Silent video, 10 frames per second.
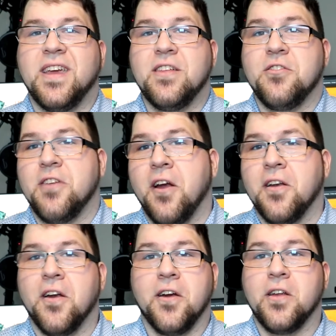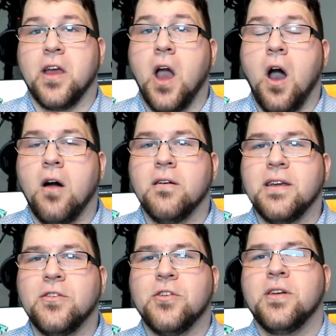get a cert or go to
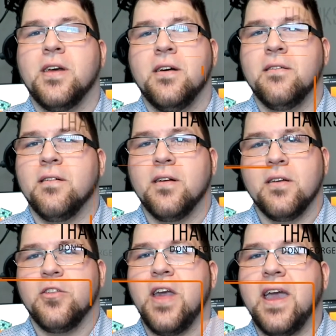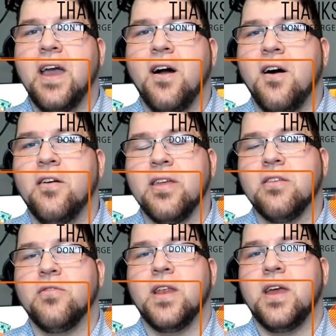college, check out all
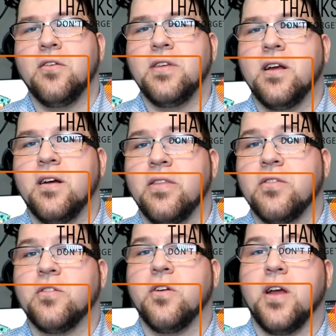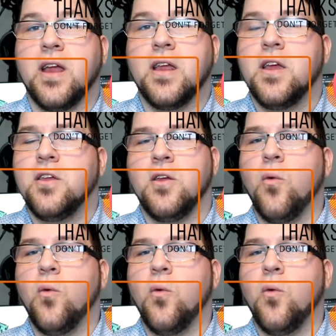these videos here on the screen. You